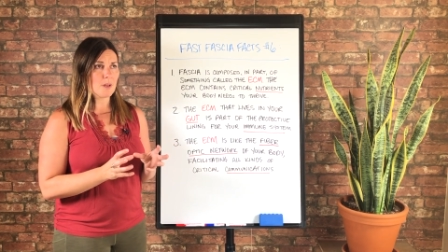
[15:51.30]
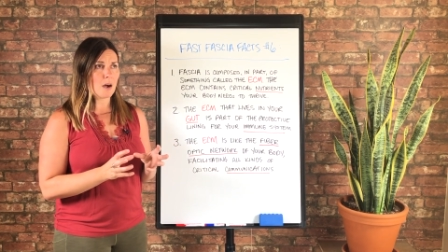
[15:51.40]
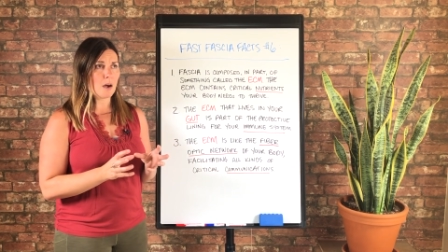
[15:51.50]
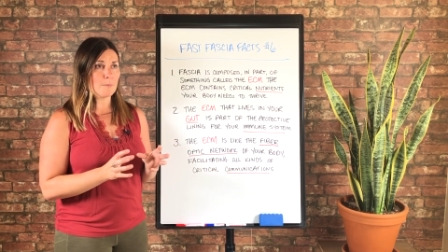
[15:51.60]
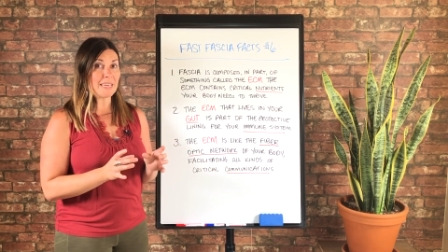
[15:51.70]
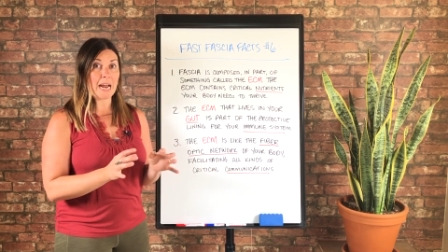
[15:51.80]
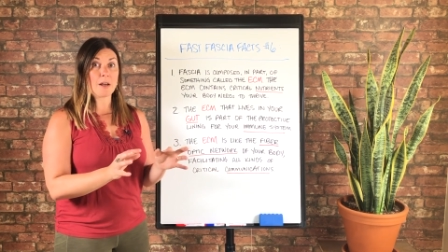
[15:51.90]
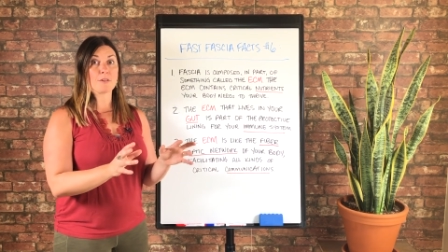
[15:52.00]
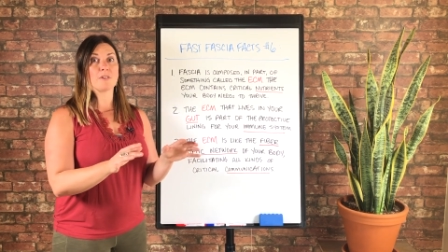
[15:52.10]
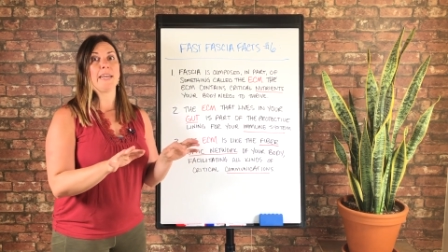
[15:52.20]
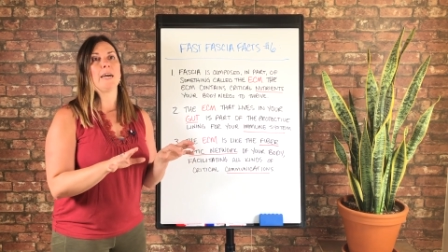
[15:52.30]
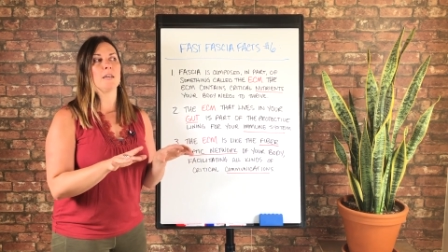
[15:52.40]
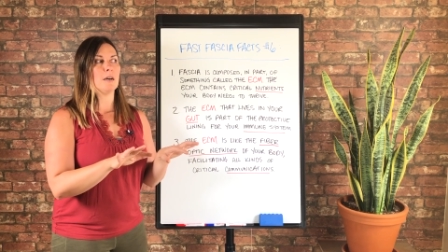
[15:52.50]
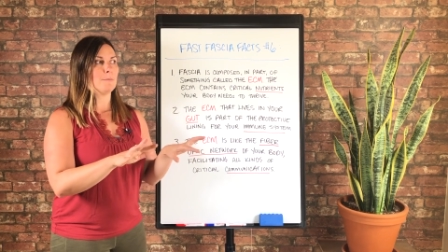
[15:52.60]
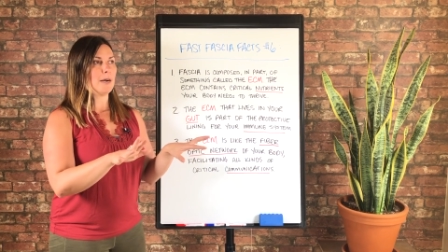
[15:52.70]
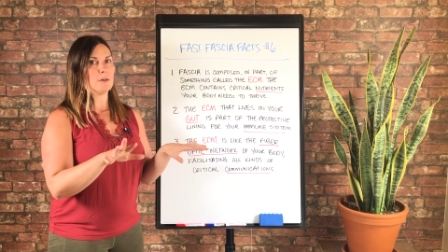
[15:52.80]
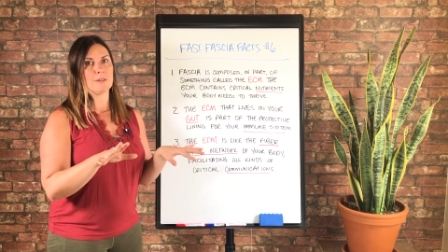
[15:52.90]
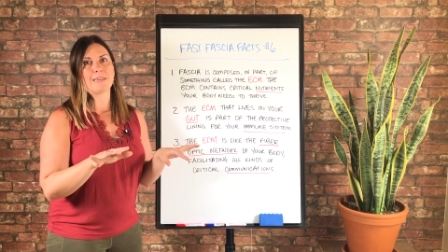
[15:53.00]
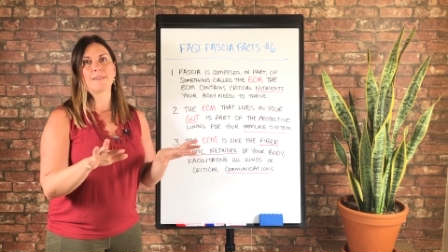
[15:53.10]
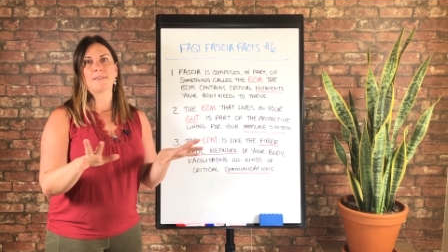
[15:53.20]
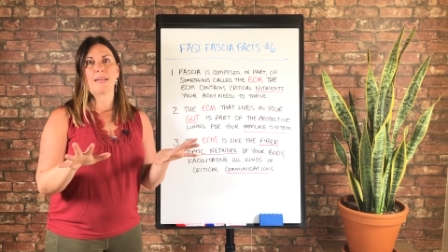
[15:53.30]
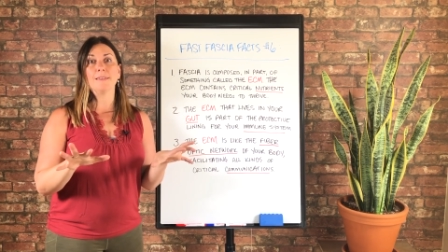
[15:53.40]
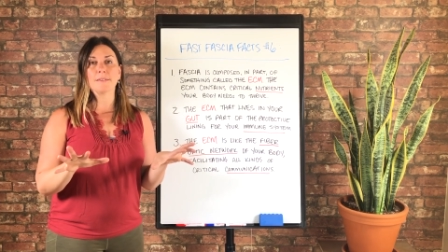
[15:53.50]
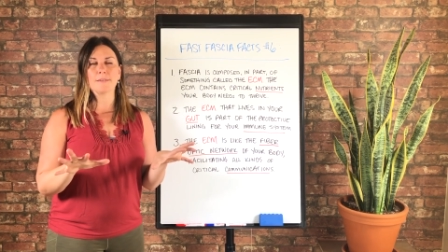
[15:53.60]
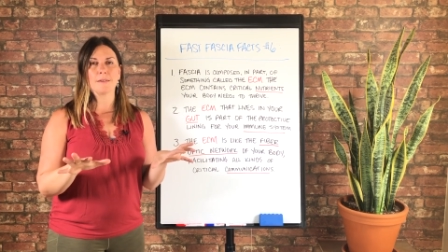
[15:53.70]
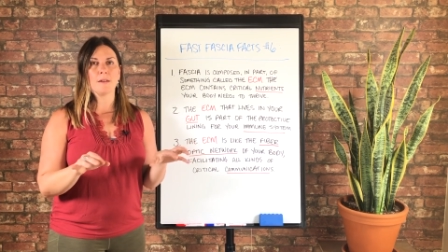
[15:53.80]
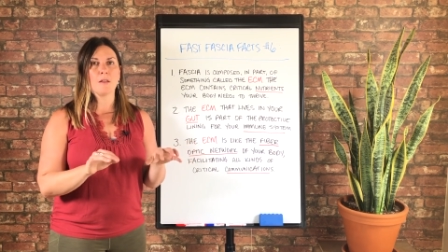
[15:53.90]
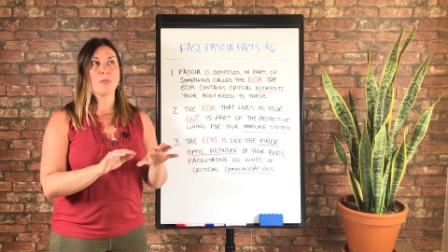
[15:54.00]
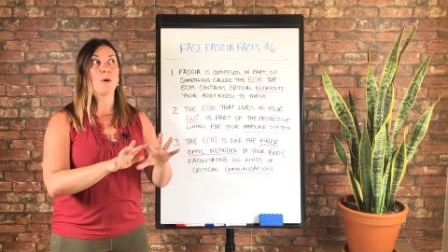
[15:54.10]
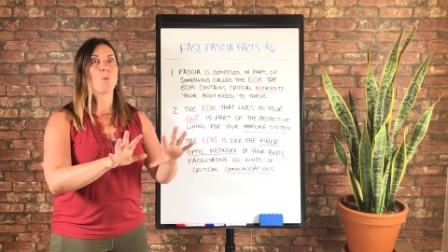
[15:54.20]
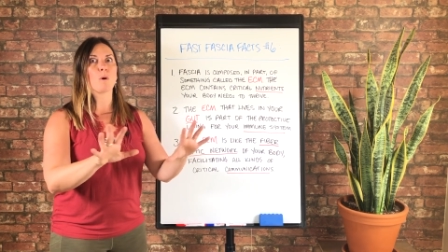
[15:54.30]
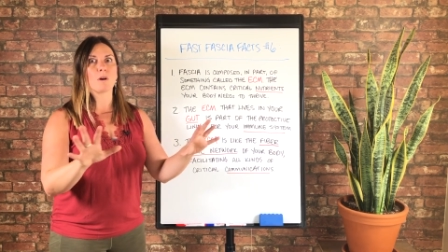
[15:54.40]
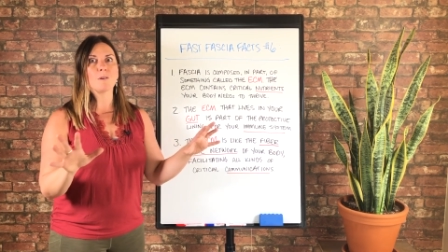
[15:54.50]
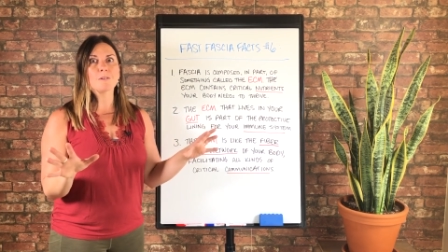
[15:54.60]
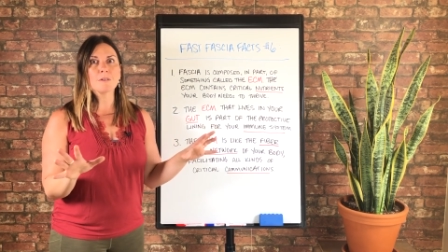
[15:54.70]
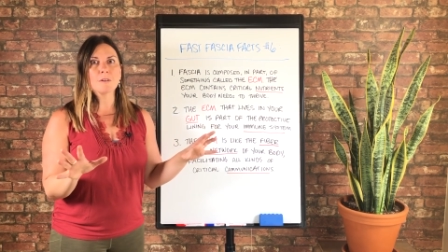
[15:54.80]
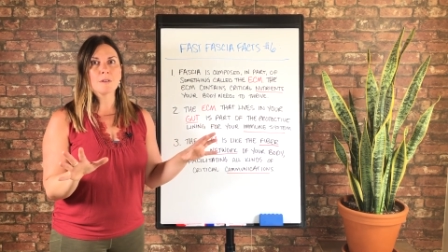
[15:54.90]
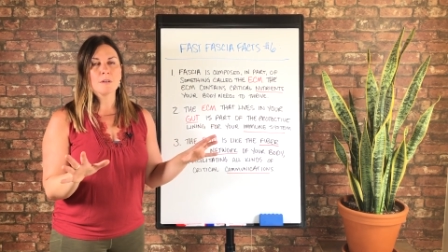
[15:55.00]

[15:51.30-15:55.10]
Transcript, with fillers: um, gather data about, like sense the world